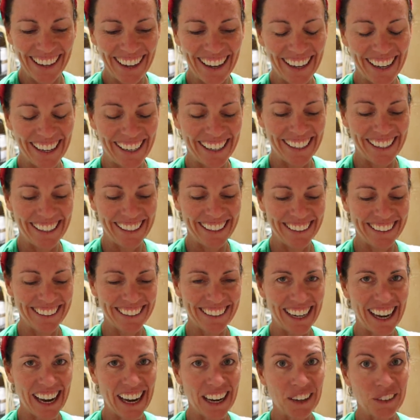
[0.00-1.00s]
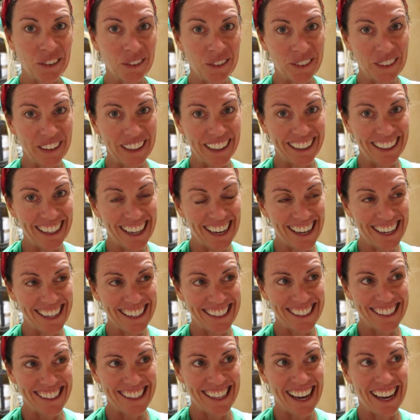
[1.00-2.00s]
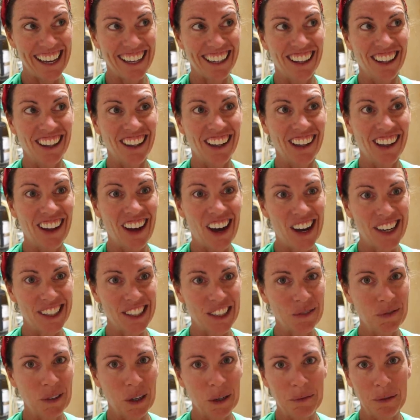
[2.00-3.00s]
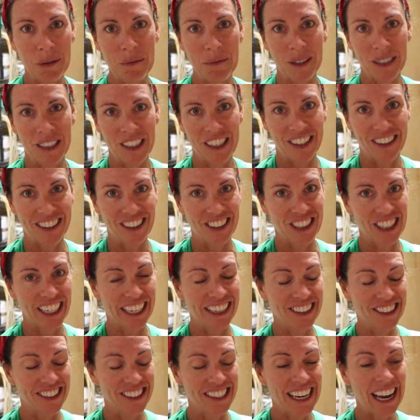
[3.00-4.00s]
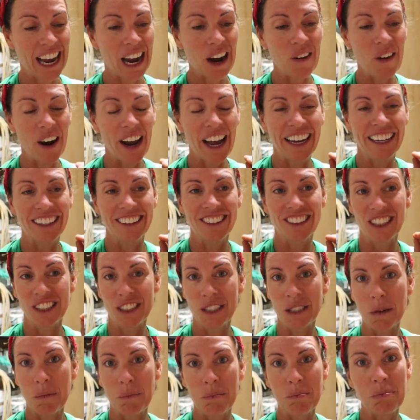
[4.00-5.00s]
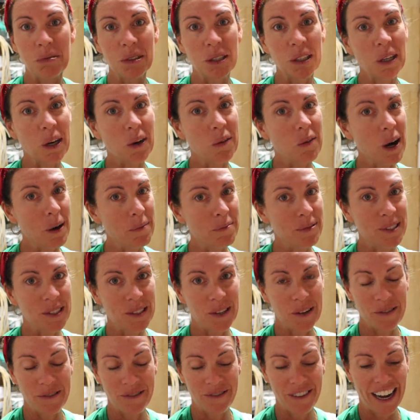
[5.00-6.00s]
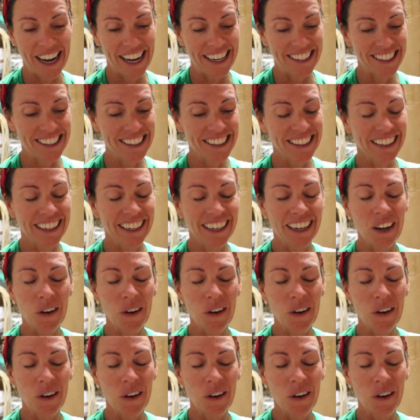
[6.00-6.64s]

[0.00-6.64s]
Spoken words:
And I realized that lots more people start their channels now and just blow up so fast.